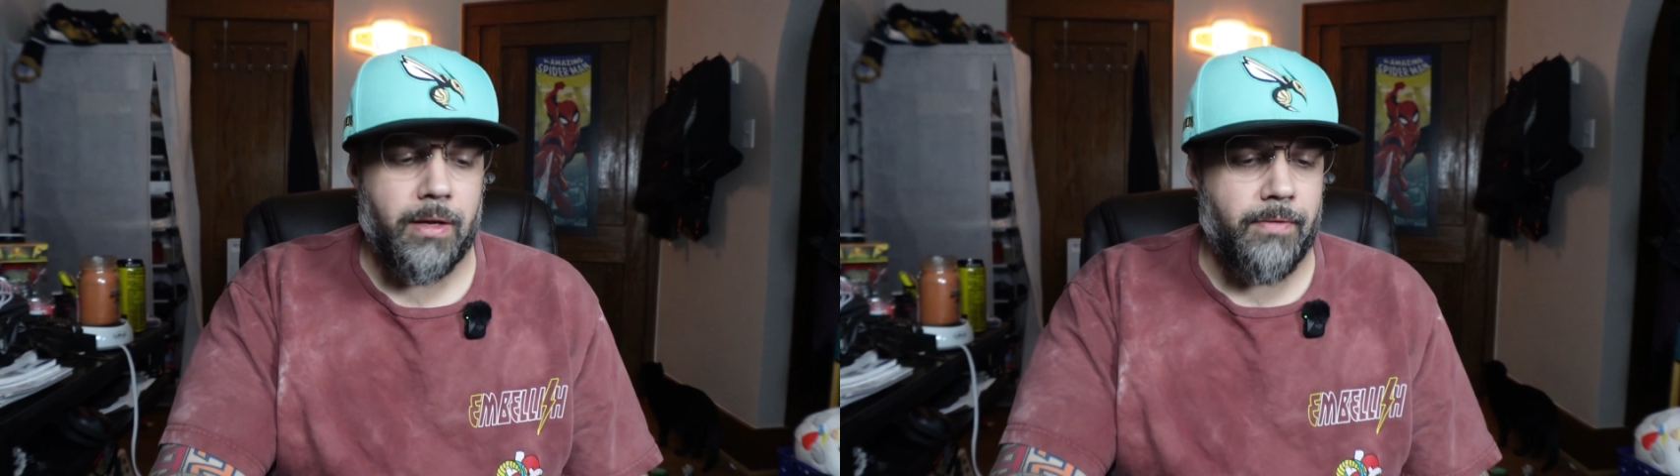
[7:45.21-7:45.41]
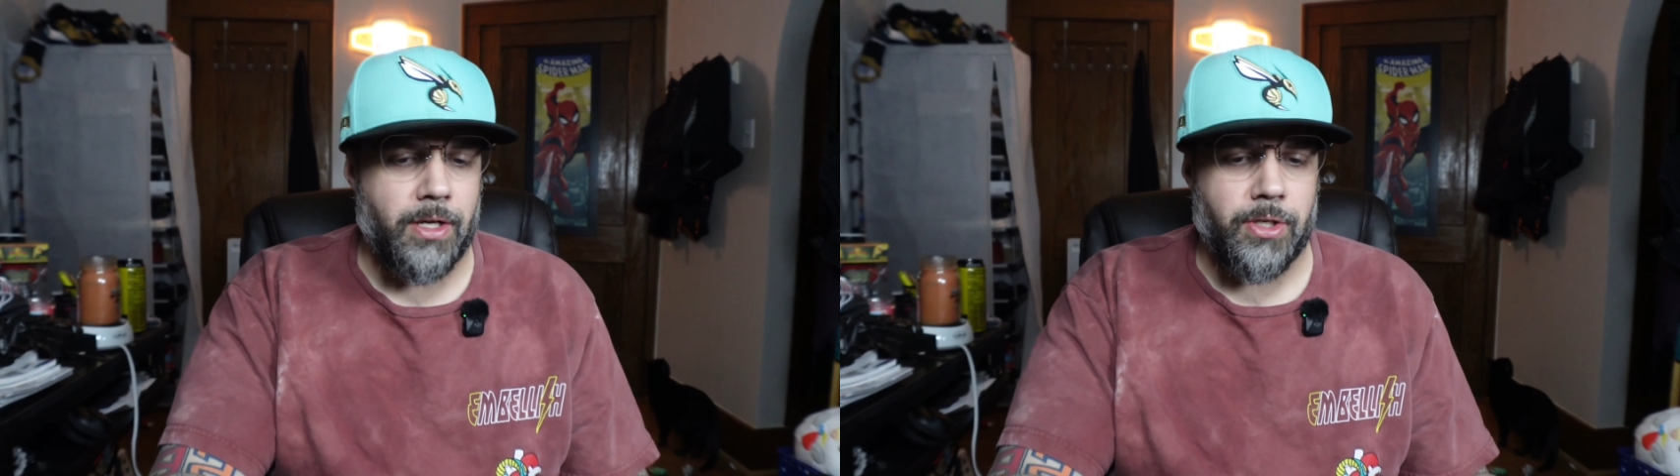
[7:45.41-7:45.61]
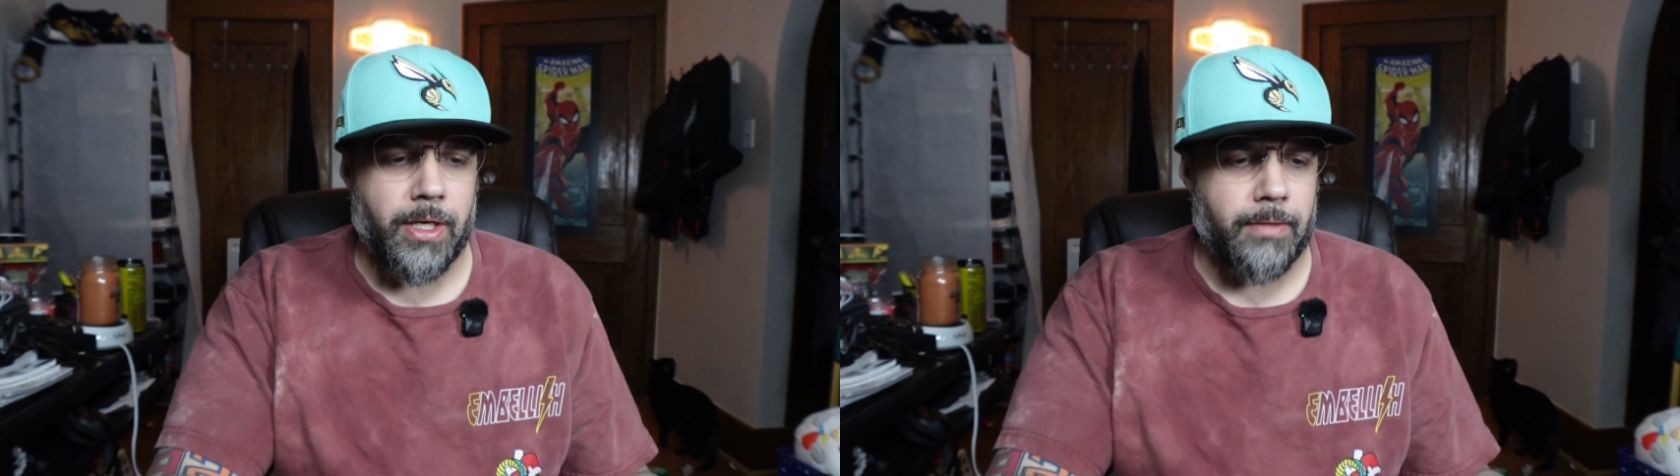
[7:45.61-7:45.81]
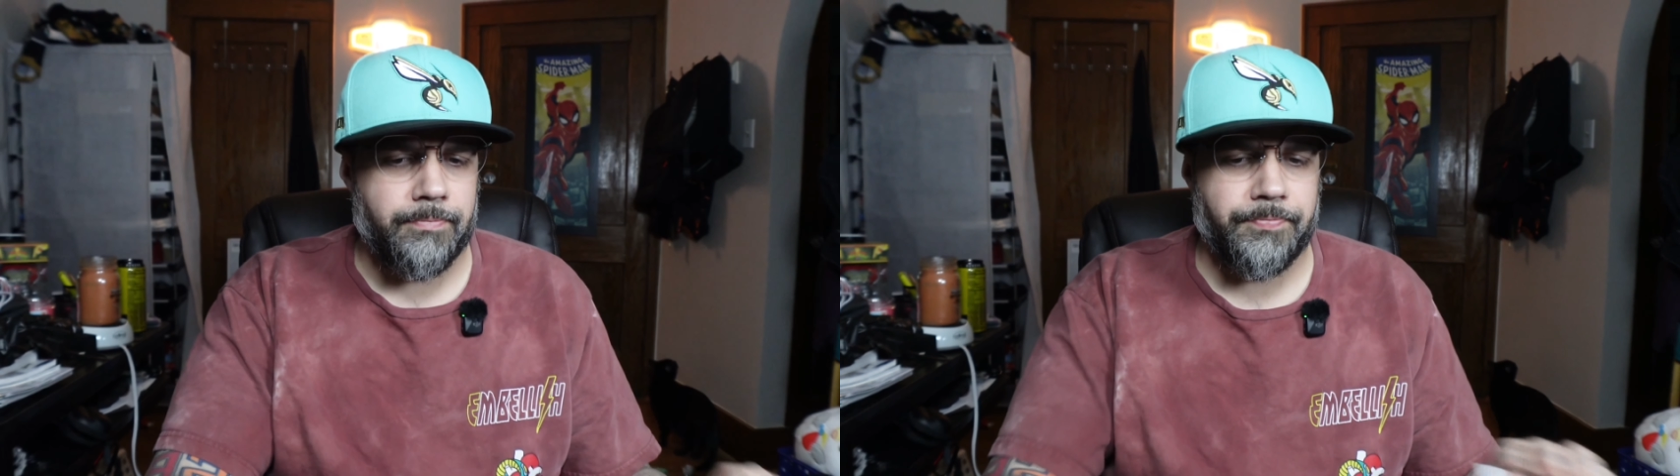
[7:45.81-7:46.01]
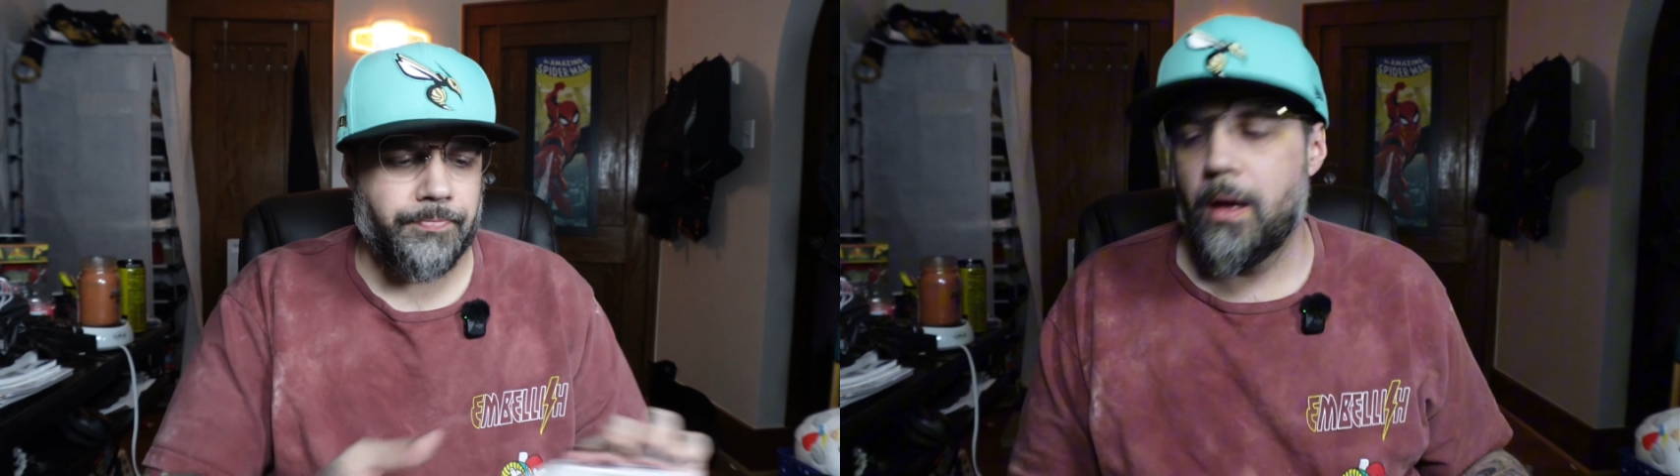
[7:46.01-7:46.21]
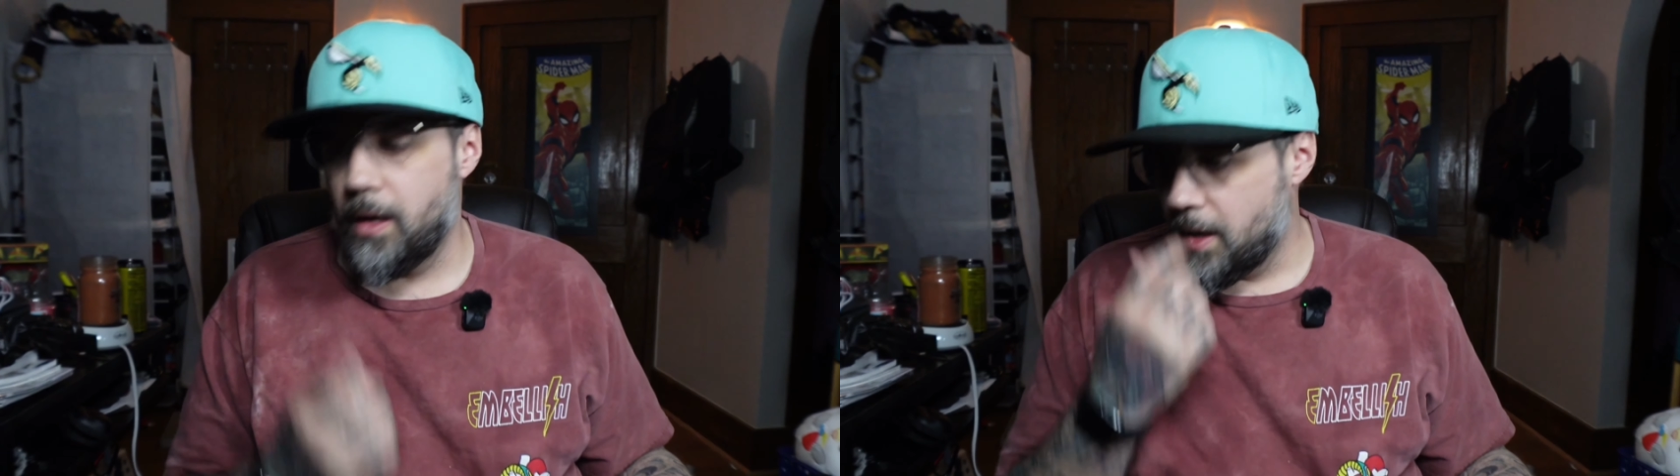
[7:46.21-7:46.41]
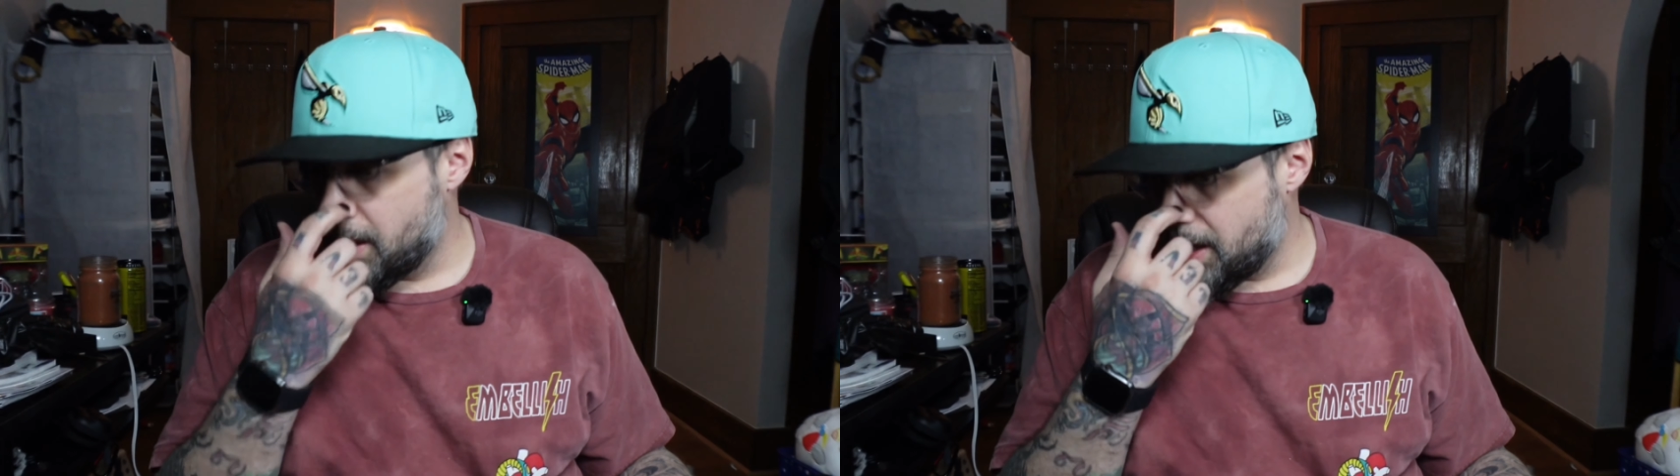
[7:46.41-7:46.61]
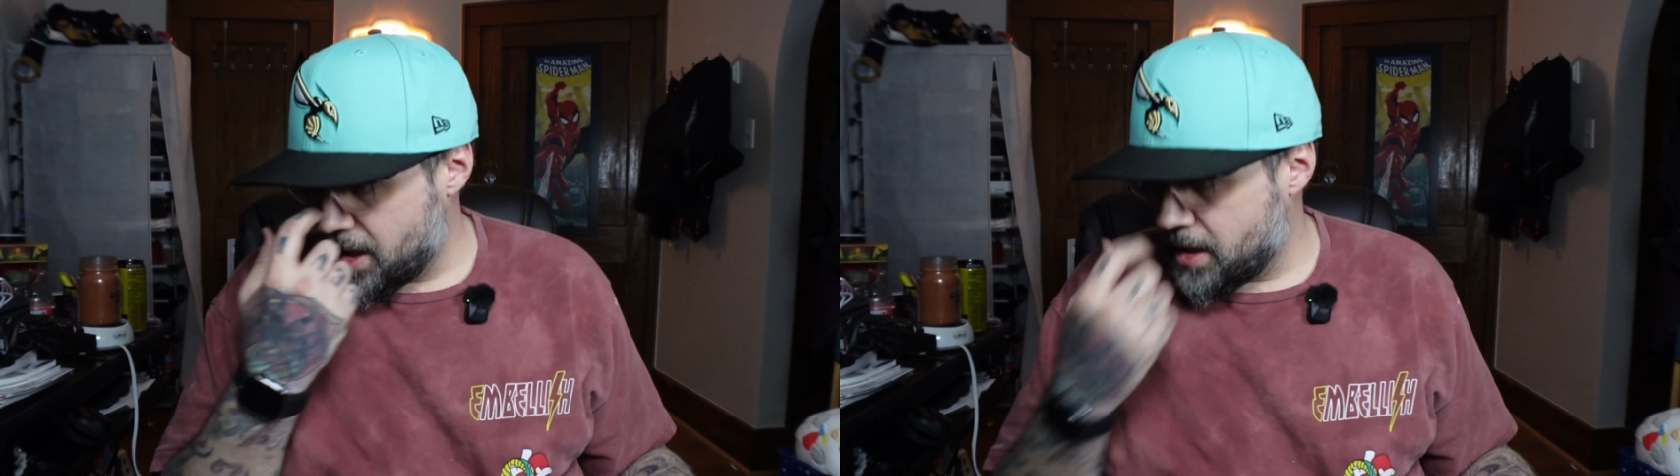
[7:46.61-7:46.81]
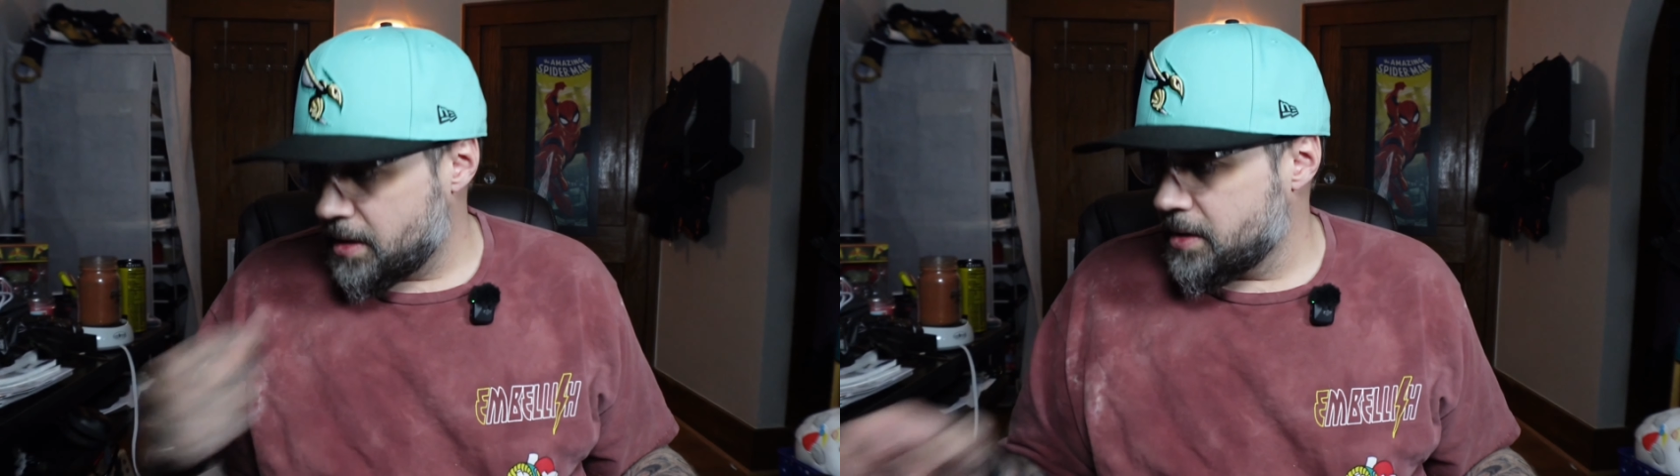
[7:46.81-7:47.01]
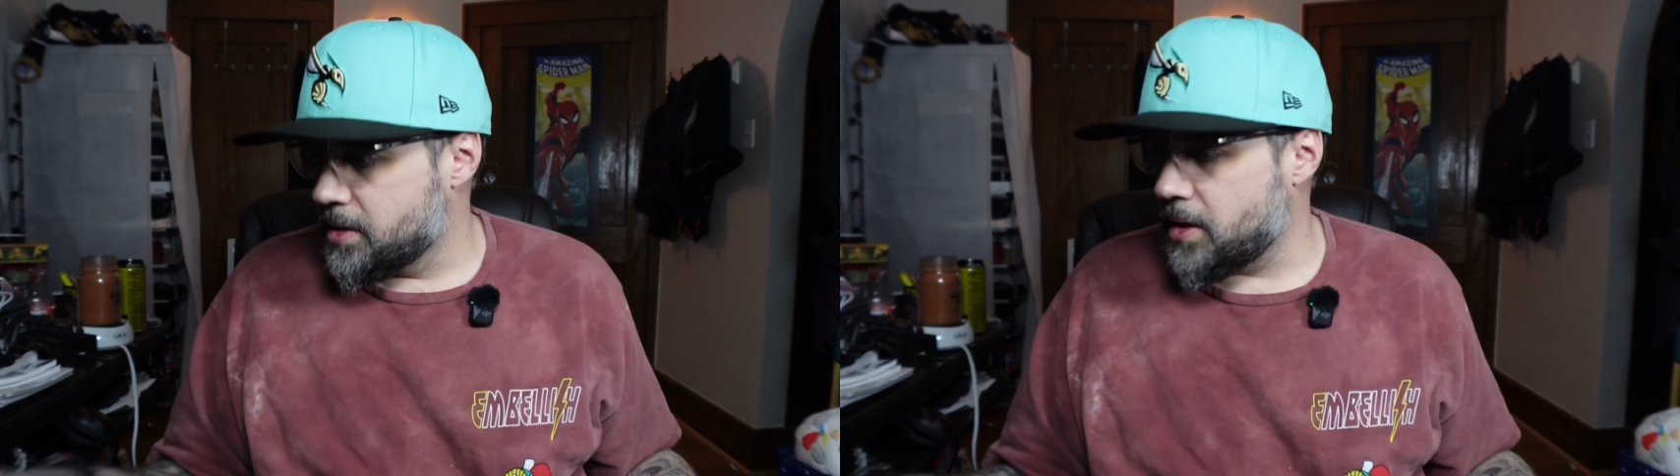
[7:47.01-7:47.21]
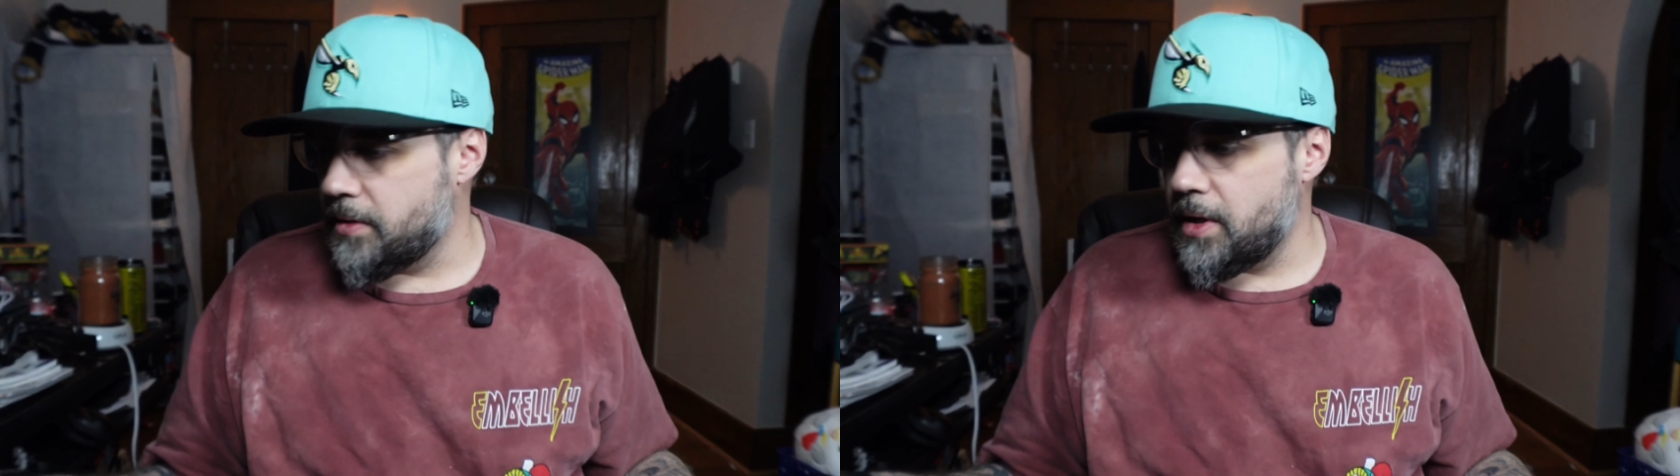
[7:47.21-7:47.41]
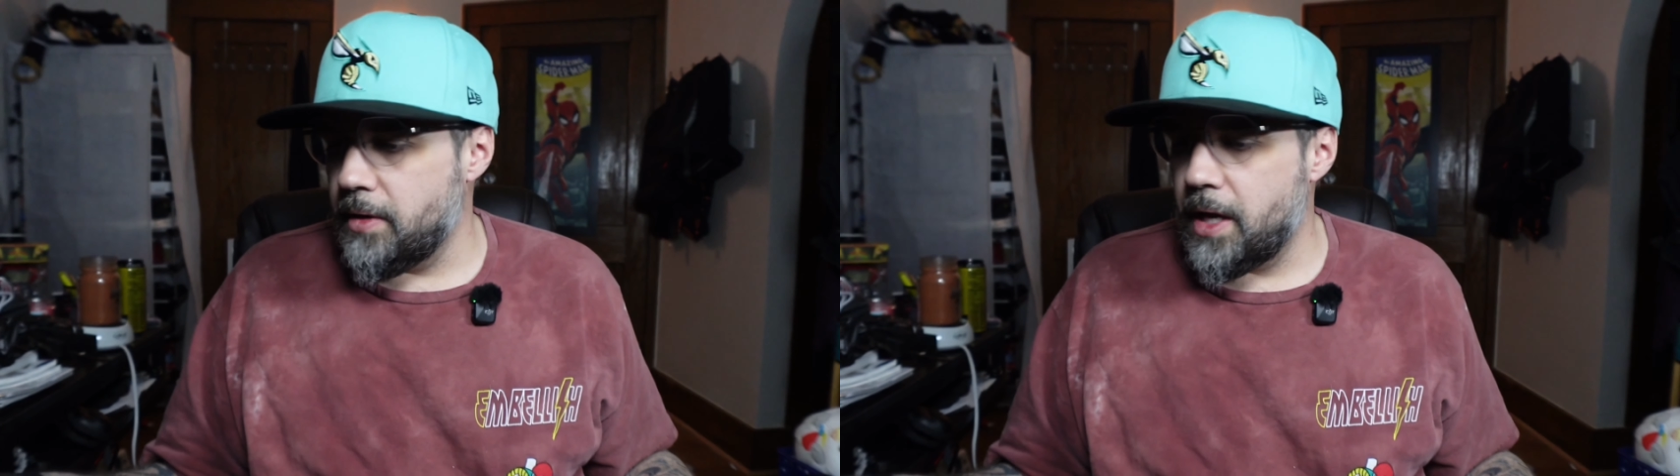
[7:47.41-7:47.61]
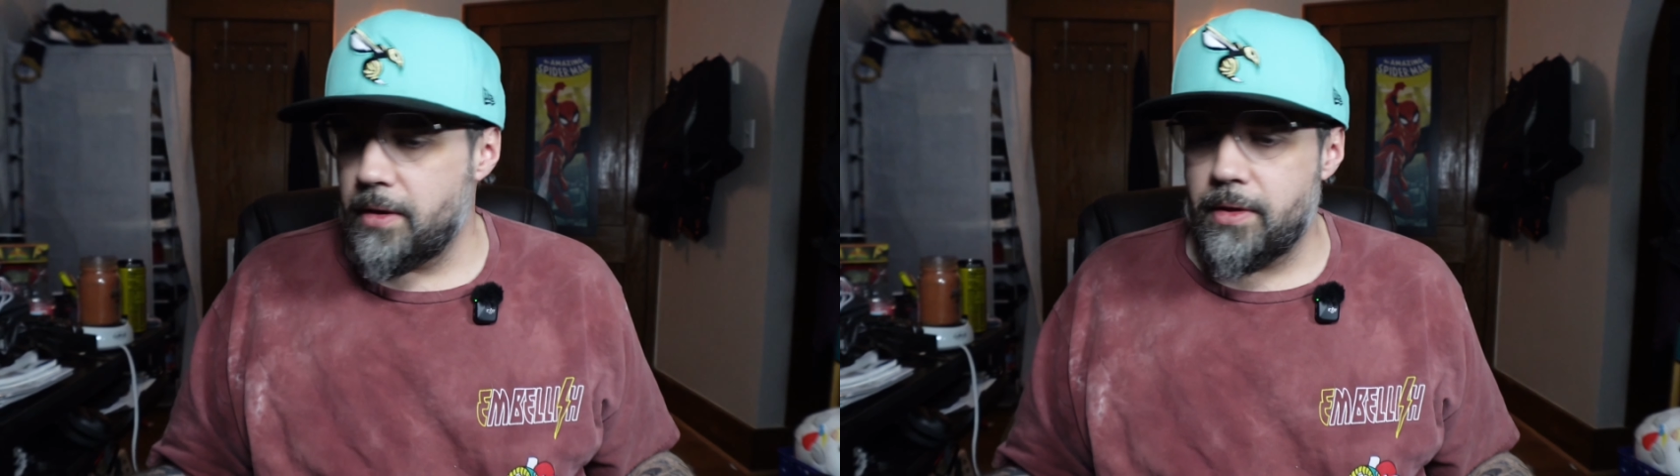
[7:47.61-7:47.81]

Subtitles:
adventuring. So the only other